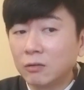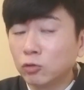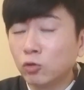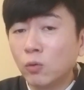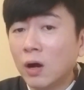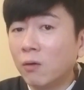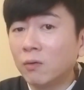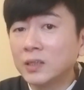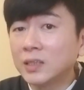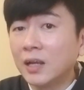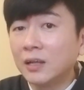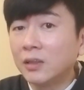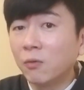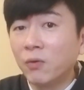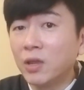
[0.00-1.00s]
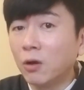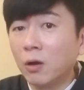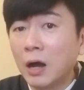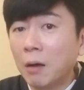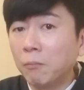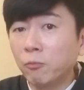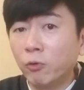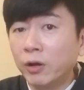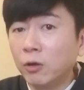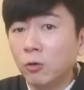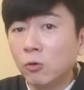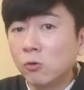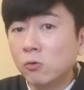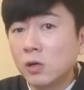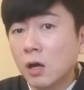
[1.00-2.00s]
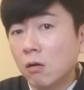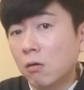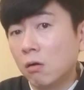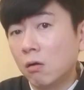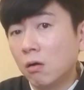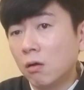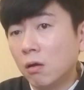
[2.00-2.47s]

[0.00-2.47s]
2 hours later when you cool down?